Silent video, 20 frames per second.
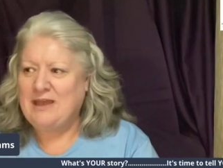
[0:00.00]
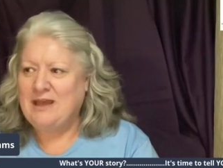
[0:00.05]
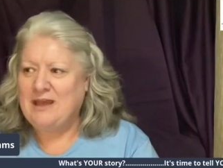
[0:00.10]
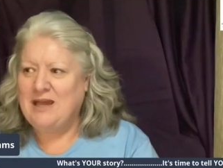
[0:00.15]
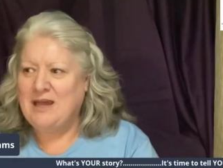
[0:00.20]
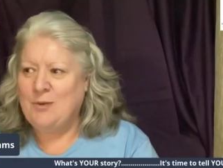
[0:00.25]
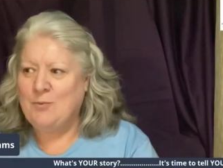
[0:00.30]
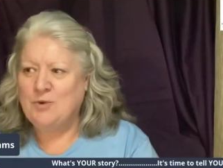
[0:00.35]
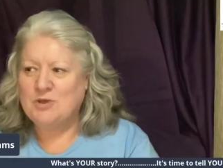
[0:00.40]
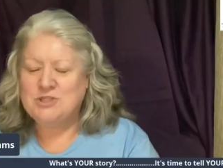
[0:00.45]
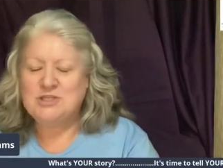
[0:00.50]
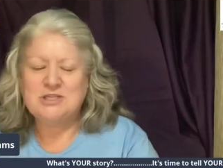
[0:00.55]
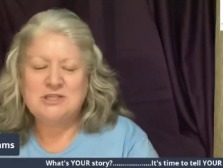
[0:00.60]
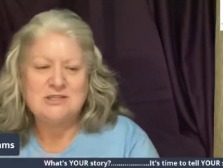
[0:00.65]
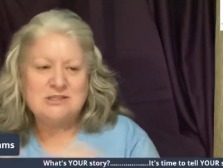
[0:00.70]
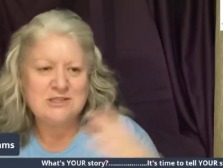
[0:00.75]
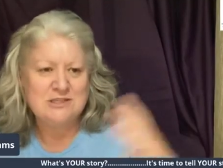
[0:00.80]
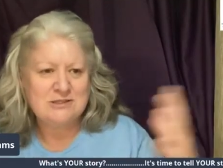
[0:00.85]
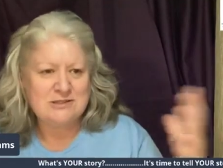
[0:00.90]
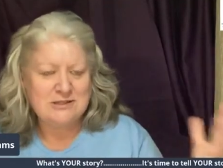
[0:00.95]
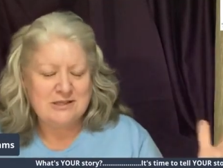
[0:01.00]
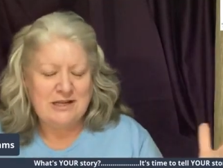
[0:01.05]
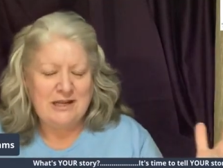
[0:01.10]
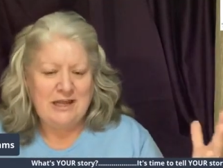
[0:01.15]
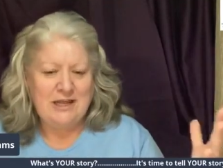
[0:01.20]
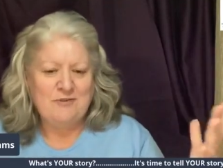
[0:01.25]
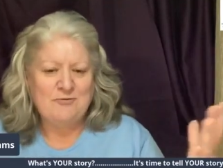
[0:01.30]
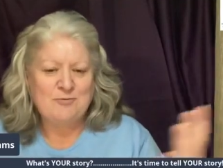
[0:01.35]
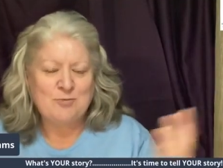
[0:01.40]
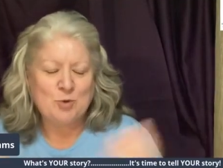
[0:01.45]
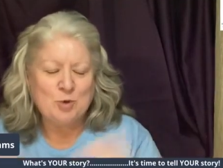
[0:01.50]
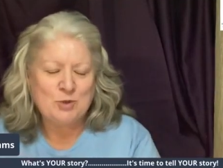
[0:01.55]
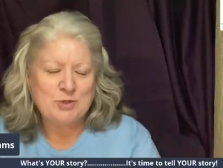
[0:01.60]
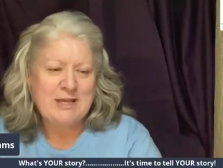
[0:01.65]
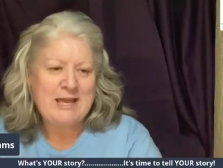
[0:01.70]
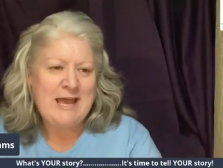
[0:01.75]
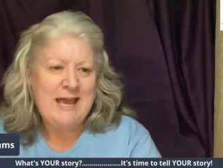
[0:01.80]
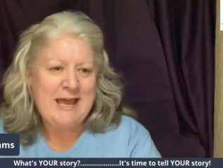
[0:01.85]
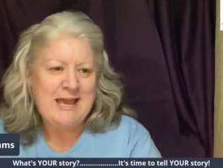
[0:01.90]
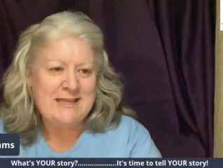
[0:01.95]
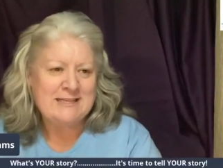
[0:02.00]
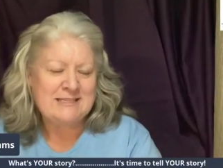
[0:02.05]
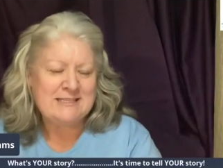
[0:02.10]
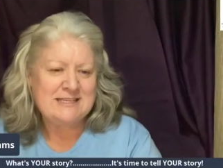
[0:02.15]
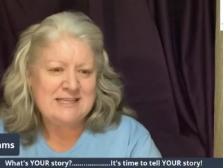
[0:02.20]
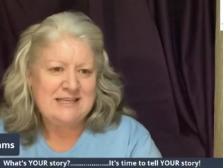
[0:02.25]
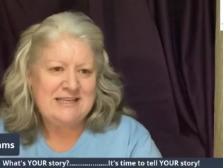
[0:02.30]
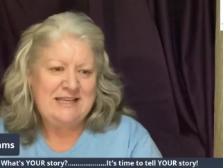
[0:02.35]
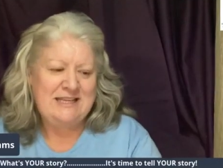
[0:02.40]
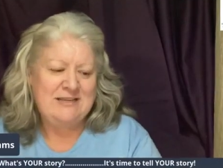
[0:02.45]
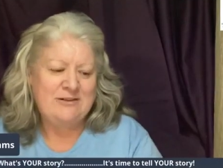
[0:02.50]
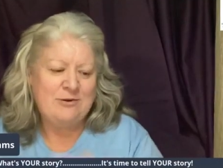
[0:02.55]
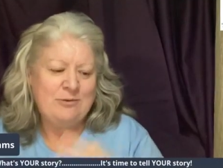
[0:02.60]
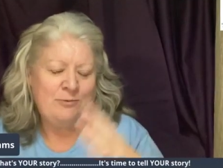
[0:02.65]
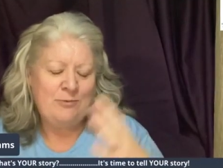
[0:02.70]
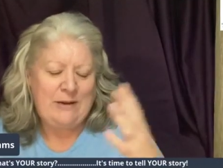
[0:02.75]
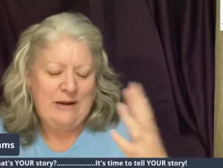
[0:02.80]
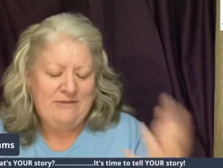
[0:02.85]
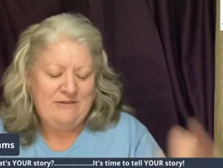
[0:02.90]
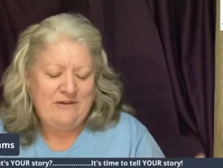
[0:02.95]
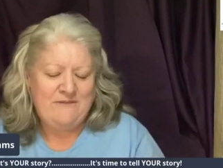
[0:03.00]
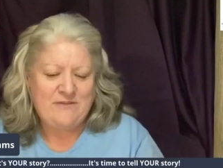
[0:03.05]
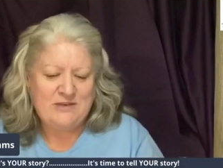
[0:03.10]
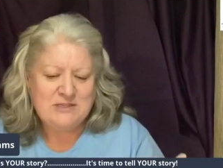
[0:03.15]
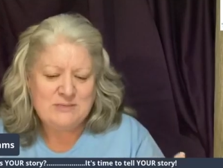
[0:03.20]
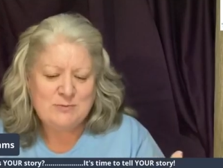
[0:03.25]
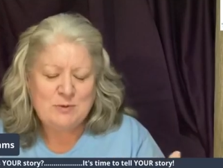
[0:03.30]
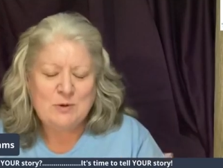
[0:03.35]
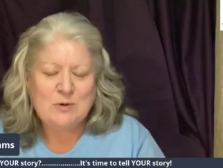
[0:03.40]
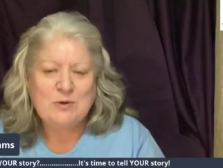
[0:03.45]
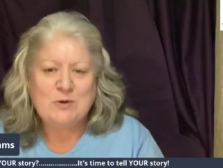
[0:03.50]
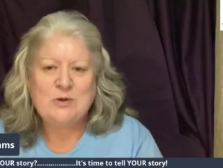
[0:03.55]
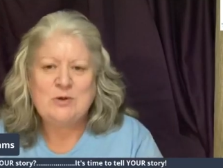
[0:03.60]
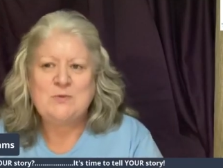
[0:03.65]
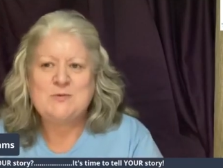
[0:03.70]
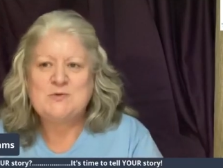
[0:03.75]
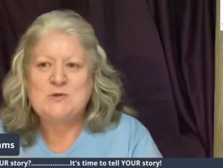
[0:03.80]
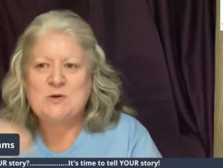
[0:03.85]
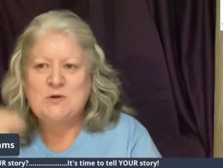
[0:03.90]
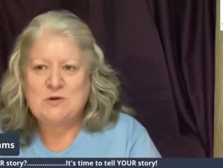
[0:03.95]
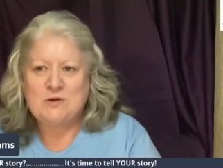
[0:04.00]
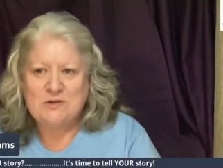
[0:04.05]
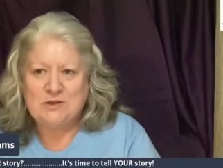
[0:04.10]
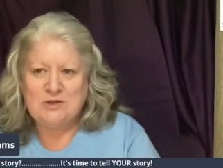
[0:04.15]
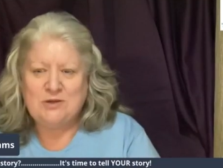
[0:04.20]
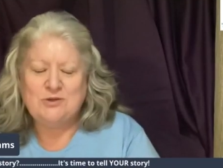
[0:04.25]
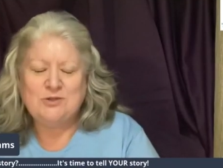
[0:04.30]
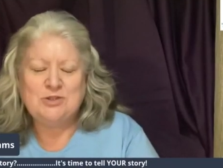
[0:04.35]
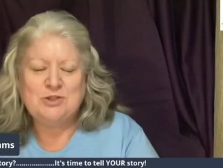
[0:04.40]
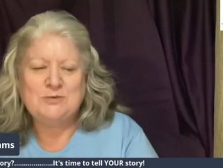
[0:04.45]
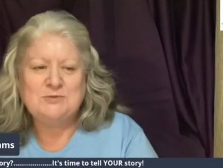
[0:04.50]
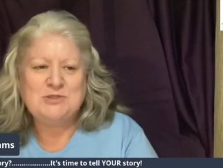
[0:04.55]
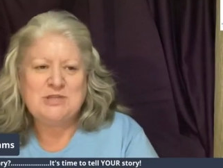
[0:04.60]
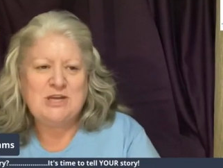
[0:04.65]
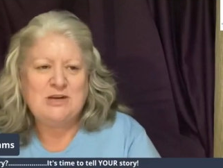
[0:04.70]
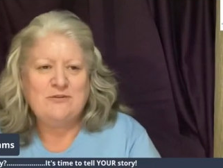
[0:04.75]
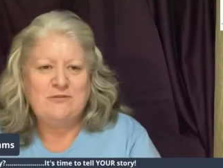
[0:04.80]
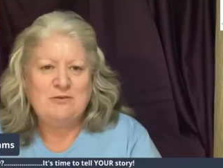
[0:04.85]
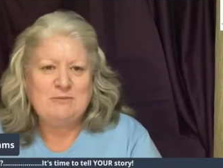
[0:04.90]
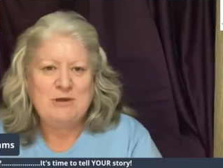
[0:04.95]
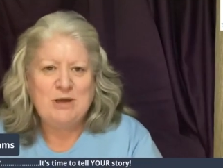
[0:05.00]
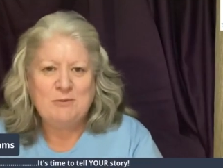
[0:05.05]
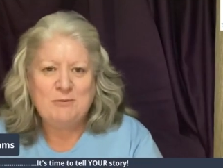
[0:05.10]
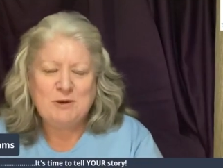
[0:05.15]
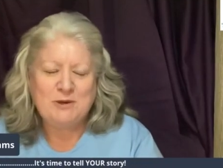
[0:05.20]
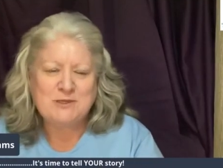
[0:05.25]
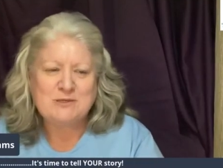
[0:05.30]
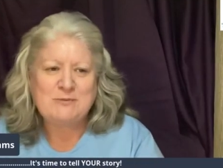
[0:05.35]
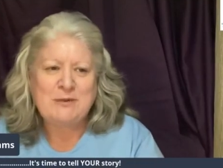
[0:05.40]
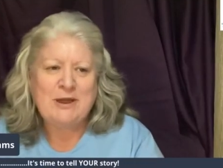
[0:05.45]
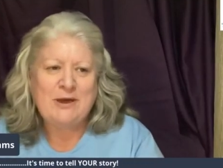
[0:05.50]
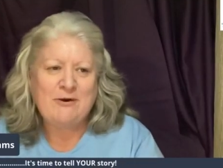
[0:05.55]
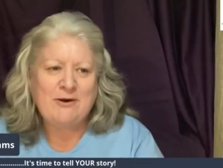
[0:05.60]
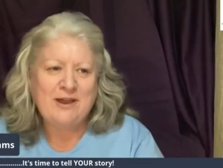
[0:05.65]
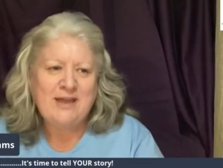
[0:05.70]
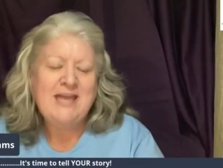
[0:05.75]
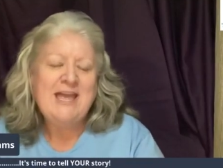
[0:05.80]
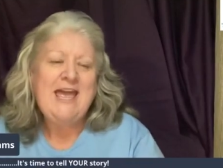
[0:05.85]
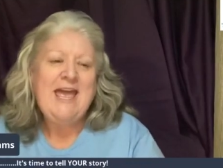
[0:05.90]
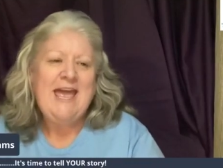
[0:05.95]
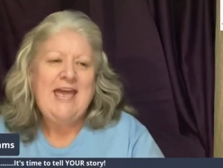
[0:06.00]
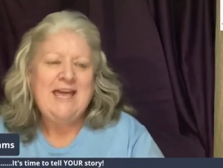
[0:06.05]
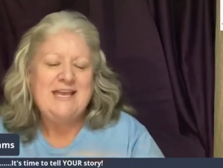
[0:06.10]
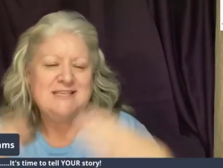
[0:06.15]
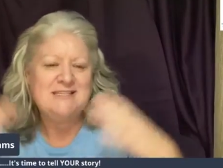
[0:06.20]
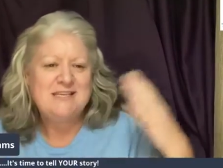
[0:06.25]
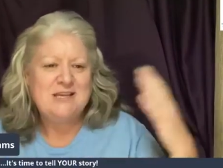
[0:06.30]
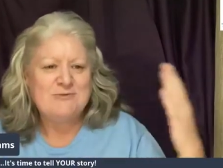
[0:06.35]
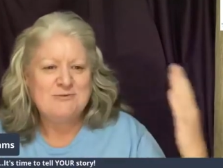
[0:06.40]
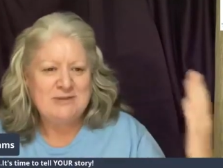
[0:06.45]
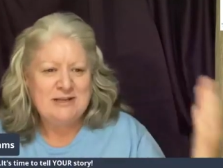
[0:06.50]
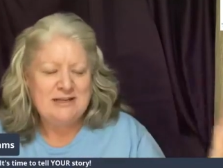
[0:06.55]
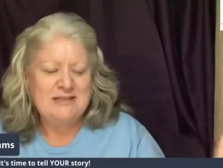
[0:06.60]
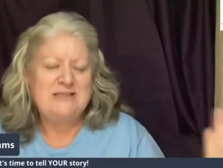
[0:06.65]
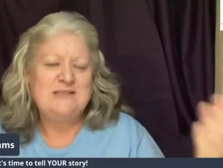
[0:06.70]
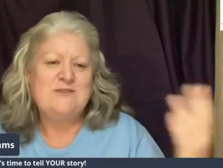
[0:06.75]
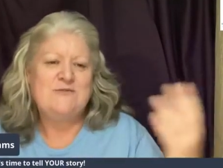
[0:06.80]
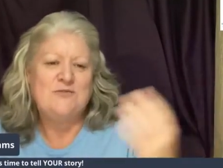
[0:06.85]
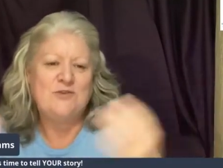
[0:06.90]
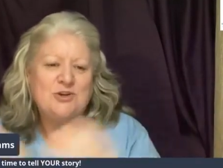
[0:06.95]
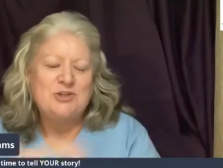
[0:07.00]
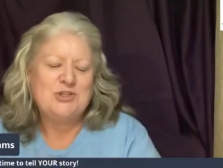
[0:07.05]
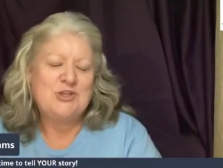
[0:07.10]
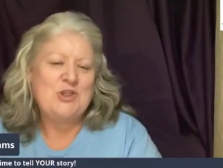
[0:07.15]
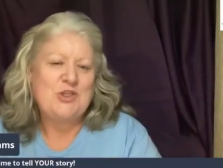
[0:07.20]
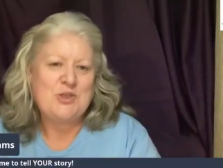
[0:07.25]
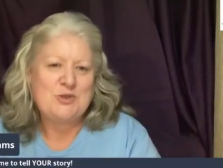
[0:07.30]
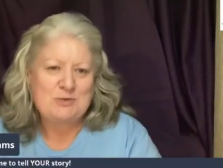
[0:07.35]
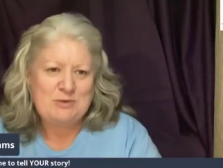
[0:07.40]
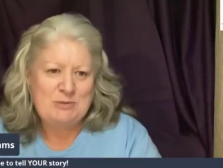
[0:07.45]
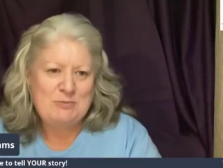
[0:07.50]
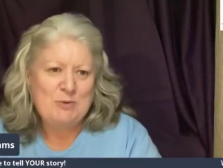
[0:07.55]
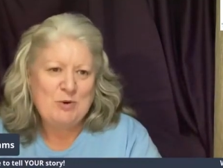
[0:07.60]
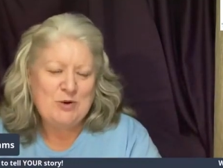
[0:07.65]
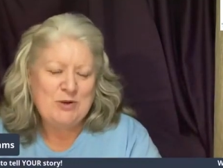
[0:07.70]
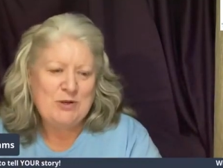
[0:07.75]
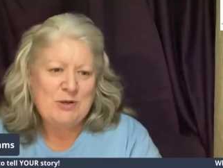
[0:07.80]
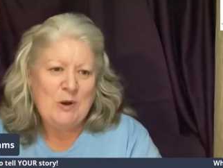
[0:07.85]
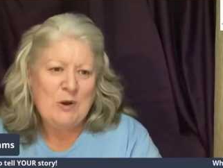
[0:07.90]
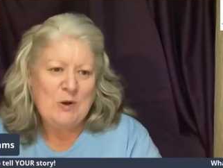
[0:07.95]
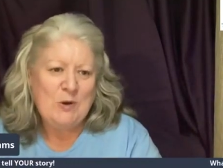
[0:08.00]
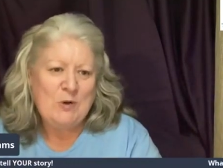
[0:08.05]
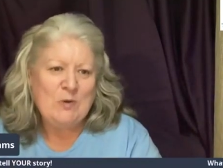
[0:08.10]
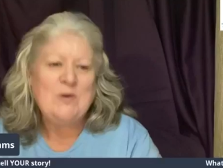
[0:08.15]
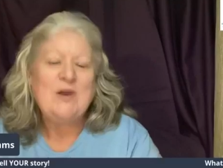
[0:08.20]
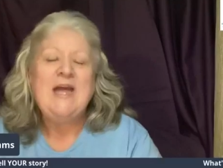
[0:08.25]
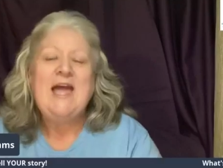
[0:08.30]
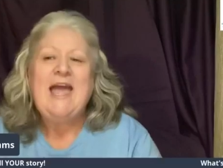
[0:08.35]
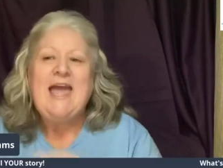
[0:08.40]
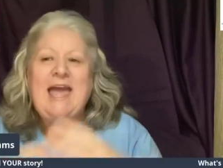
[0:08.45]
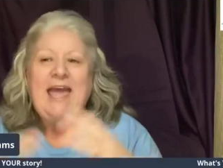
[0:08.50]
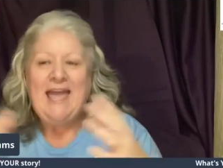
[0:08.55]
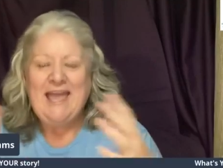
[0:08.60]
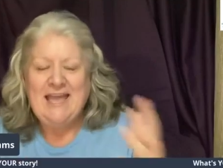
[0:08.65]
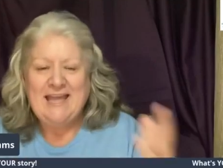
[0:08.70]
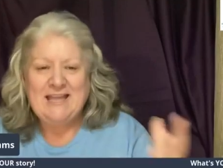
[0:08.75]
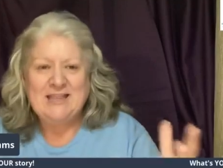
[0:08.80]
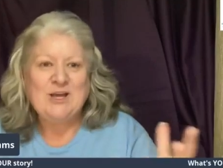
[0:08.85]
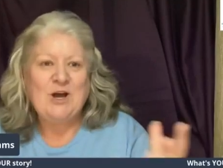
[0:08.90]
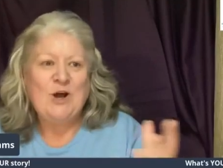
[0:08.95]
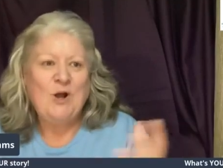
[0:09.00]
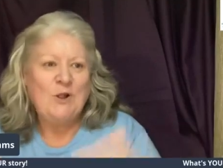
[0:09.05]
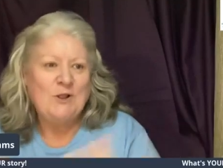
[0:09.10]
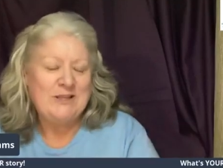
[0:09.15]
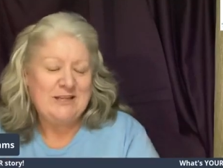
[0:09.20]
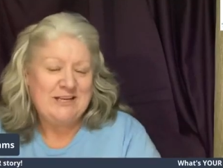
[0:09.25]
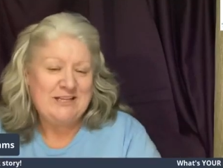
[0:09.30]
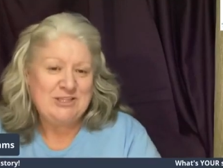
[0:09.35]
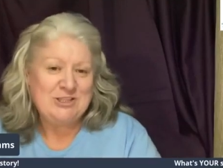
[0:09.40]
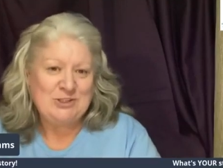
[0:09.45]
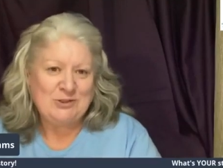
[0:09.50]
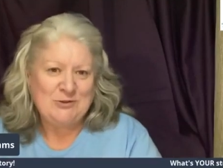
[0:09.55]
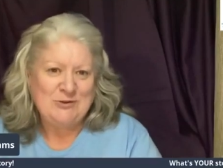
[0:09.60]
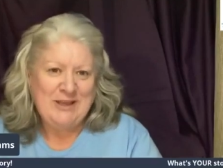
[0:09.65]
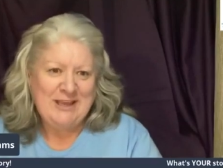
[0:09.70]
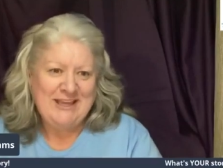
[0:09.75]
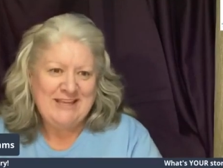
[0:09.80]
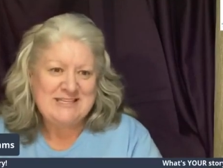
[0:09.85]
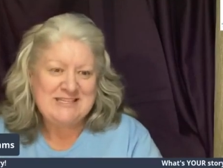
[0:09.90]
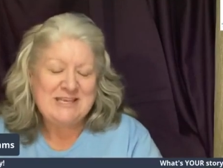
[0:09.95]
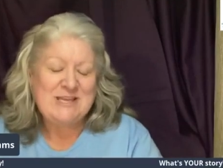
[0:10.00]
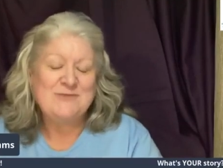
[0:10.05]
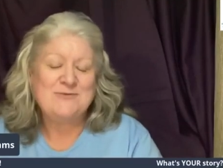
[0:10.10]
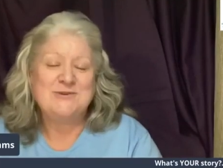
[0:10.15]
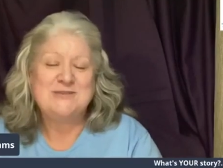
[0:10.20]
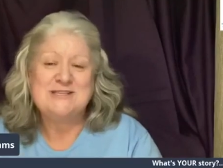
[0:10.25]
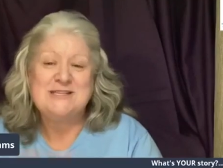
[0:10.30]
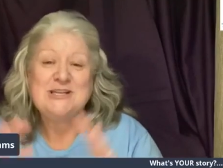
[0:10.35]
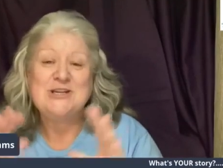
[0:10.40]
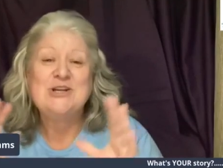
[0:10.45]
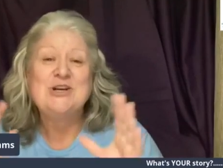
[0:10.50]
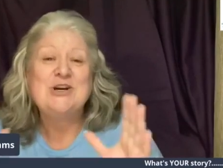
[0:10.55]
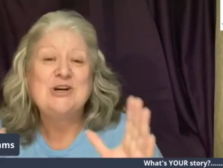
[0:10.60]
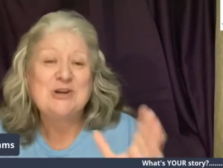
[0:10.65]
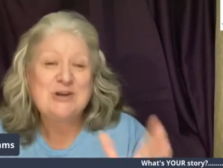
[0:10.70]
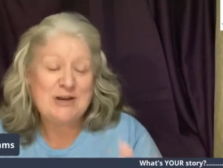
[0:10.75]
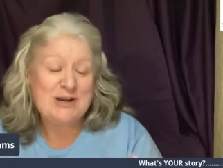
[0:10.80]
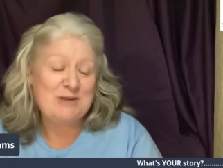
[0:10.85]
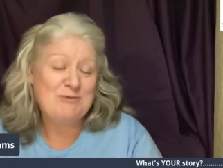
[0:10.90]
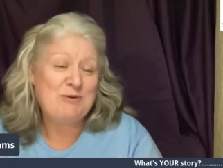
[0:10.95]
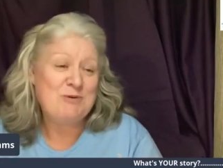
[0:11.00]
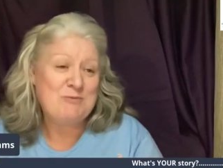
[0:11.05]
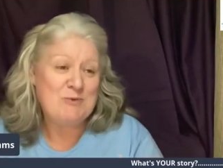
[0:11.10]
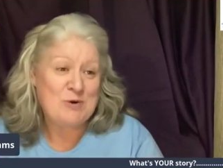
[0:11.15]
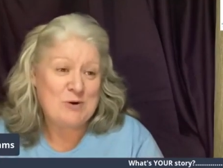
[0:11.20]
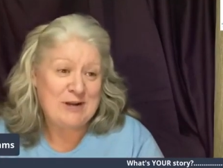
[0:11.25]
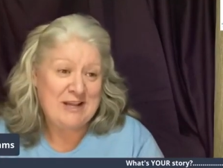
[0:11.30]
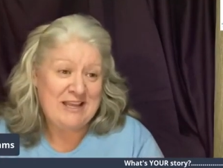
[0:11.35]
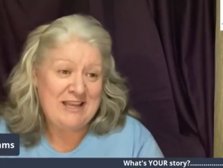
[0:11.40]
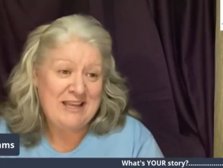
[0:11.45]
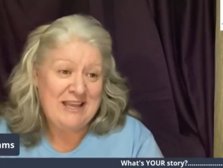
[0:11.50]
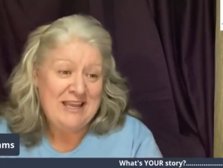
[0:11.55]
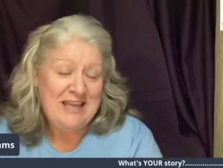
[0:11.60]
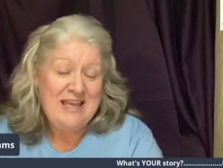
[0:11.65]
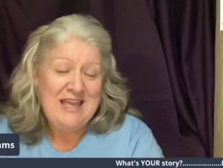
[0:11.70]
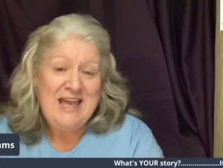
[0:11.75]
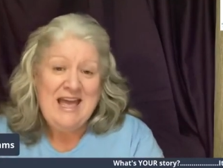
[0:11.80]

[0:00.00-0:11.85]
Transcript: watching the live broadcast in either one of our Facebook groups or on the YouTube channel for Mailbox Power as they released version 3.0 and the holiday showcase. It was an incredible morning.